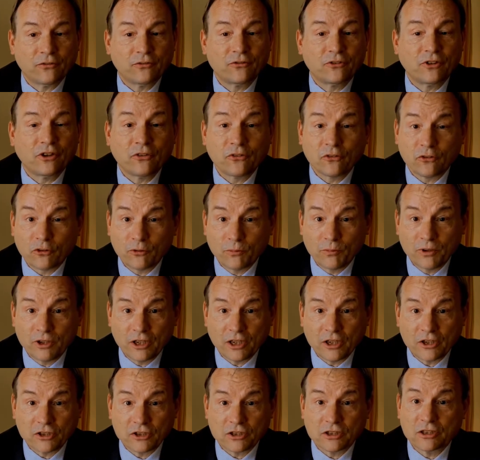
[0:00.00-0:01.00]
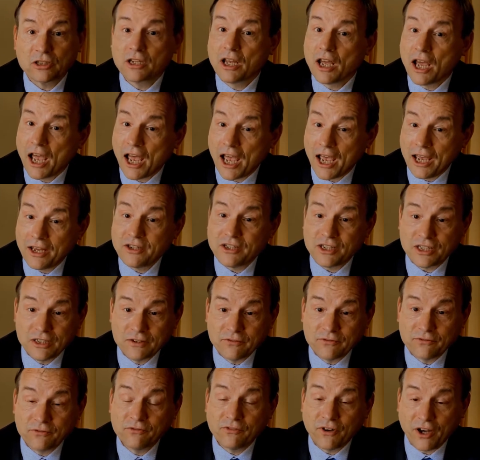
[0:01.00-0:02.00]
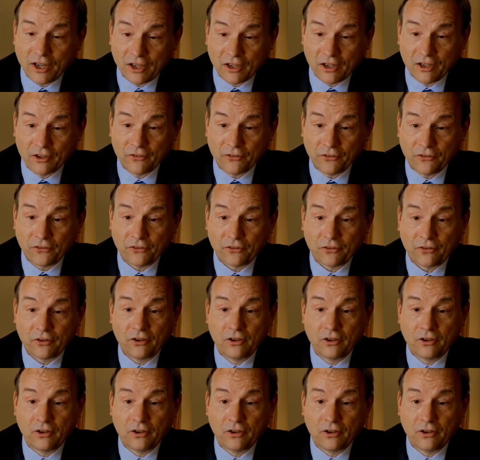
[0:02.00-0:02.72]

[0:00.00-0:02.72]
discrimination and even violence.